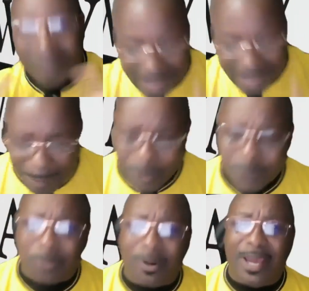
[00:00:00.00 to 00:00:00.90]
that was
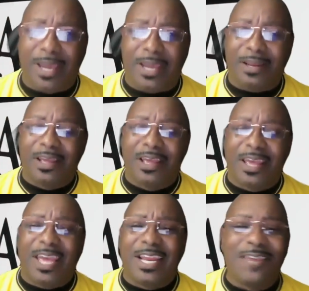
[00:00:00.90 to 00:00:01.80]
prayed.
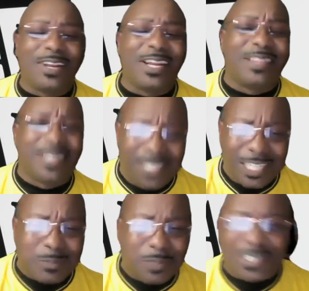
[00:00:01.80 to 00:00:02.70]
And even in the
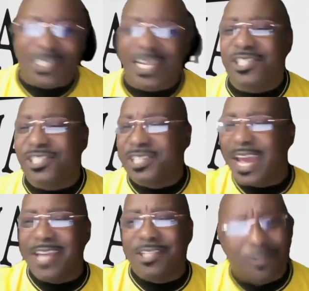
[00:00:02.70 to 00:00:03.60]
dispensation
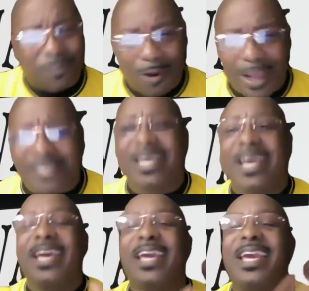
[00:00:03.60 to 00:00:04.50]
age of grace,
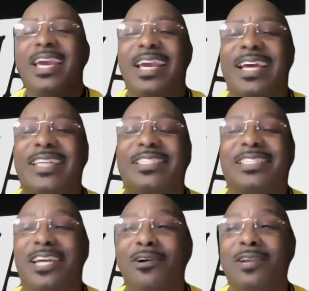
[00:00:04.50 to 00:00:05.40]
he is
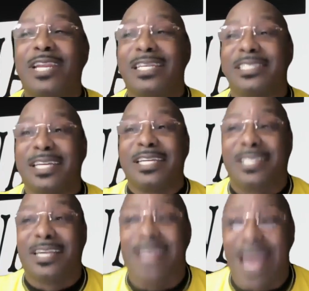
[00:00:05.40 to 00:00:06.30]
still listening
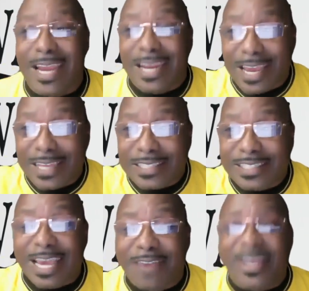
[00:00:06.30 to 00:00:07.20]
tonight at
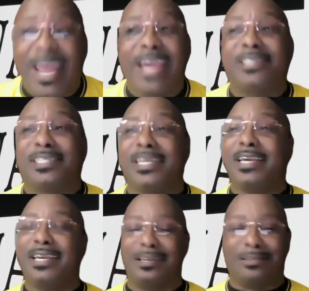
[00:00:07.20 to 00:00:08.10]
seven
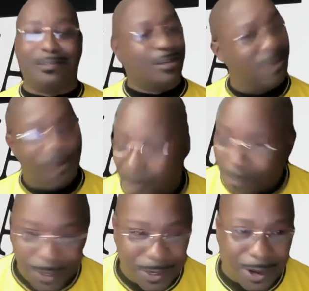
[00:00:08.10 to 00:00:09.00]
eighteen
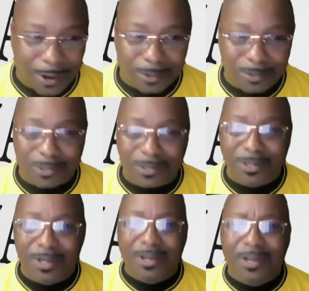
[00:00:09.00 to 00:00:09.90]
on the nose.
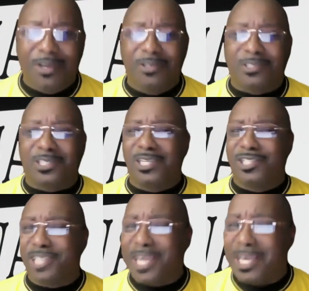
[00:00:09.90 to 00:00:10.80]
You see,
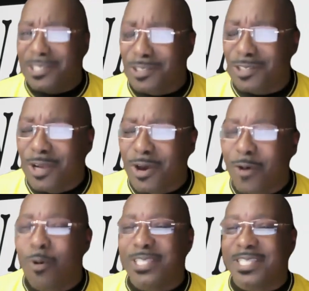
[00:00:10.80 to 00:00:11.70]
Jesus
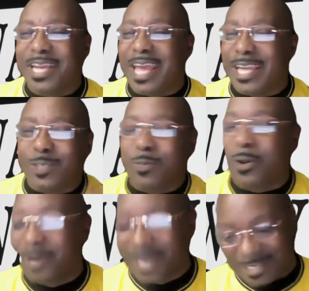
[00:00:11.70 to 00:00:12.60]
was an
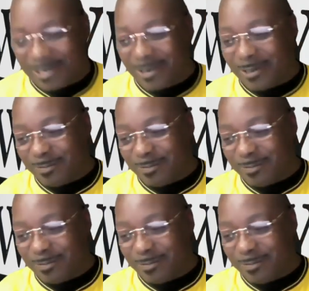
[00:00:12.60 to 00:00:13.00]
expert listener.